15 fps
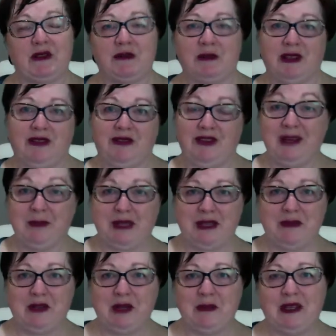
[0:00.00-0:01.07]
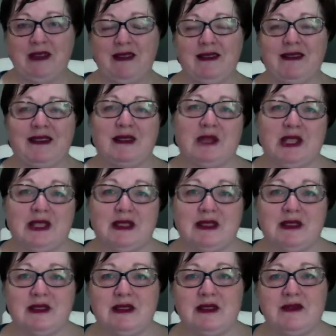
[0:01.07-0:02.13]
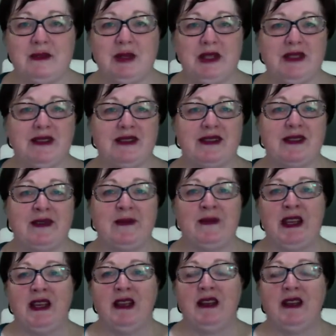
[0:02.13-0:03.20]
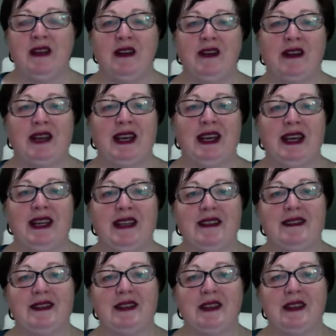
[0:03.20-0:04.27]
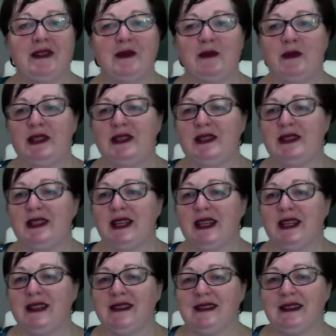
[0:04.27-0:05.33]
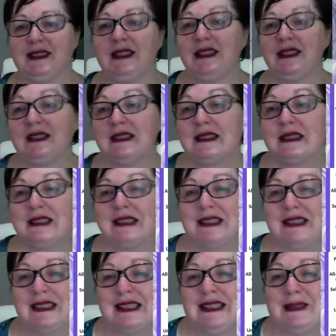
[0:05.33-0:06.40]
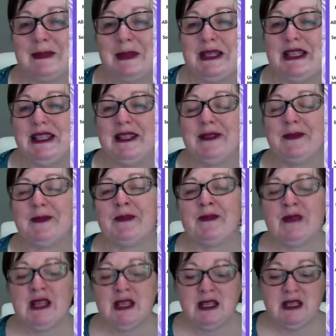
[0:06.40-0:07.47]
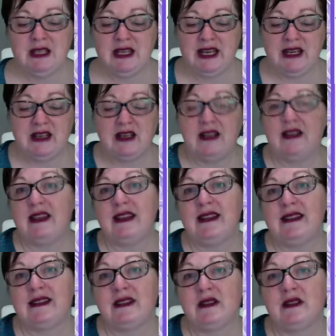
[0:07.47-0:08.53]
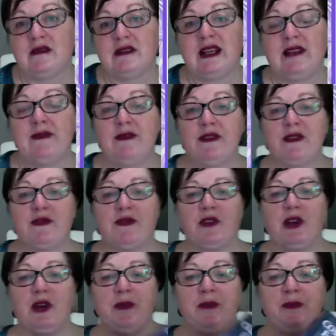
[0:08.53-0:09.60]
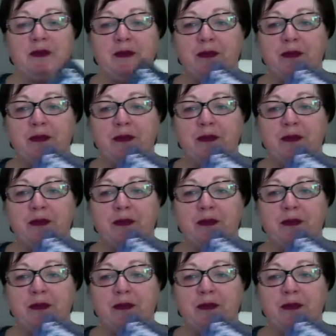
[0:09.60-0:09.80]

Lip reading: or my family won't be the subject of abuse. Okay, so with today's list, let's begin. Now, this all comes from